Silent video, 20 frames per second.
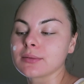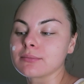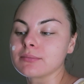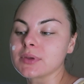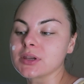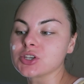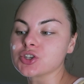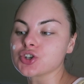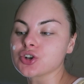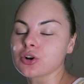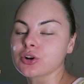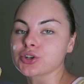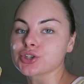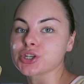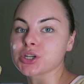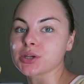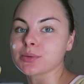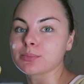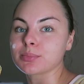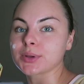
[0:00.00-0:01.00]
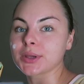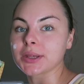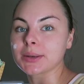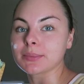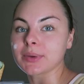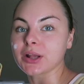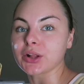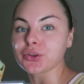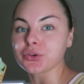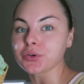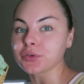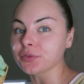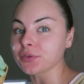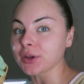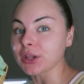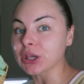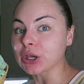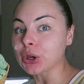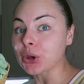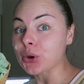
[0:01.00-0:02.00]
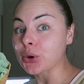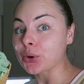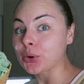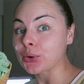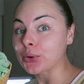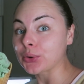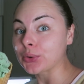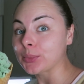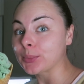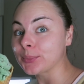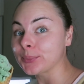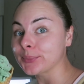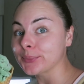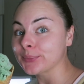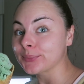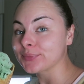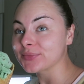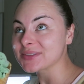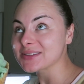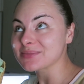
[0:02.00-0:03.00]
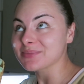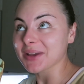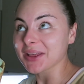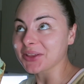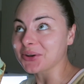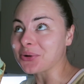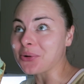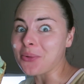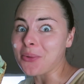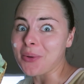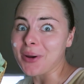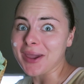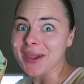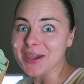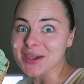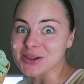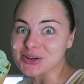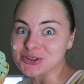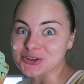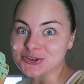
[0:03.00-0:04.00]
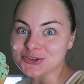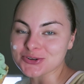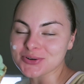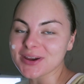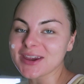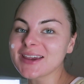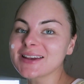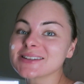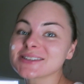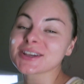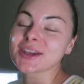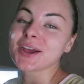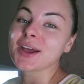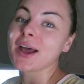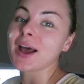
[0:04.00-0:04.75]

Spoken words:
mint choc chip in my gluten-free cone. It's my little weekend treat.